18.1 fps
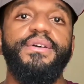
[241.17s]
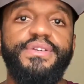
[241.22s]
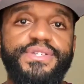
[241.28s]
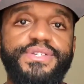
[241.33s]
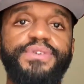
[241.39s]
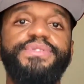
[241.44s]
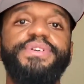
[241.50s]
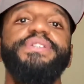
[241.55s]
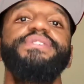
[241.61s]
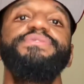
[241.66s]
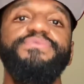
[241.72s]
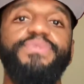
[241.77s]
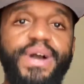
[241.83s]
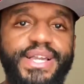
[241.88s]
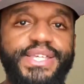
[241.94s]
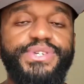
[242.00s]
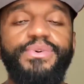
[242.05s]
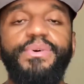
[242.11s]
So this is
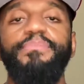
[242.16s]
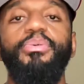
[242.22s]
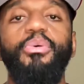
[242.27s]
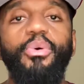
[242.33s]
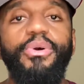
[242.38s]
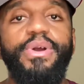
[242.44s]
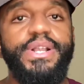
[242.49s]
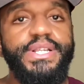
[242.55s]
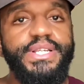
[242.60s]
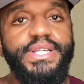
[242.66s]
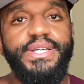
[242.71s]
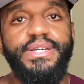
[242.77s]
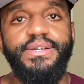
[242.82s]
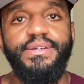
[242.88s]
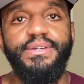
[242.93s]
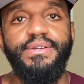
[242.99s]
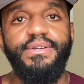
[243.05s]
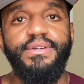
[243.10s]
why it's so important
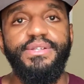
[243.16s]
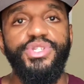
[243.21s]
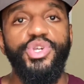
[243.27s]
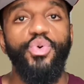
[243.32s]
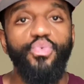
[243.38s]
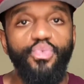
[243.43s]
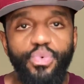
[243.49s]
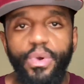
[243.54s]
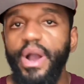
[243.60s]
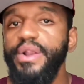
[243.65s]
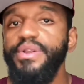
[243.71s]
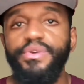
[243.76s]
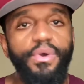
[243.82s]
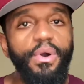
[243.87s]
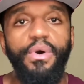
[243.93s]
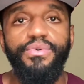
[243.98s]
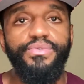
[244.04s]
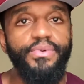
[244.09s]
to run
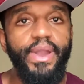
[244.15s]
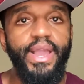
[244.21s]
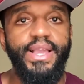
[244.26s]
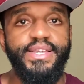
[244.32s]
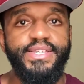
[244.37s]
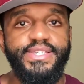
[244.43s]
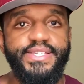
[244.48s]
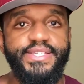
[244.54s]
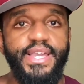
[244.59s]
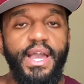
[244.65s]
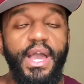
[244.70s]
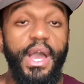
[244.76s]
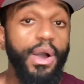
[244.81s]
your own race.